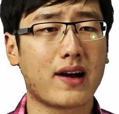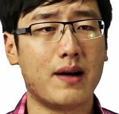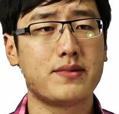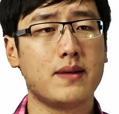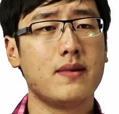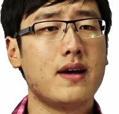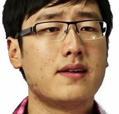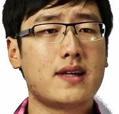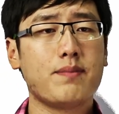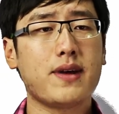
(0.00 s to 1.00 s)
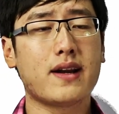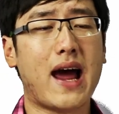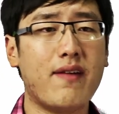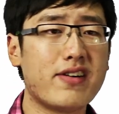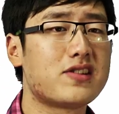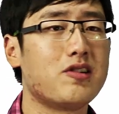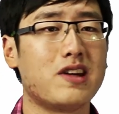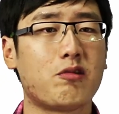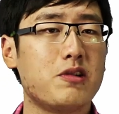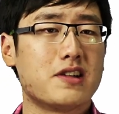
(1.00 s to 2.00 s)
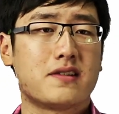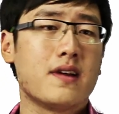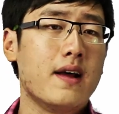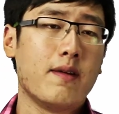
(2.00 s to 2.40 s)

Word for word: comes in, same thing, the average still decreases.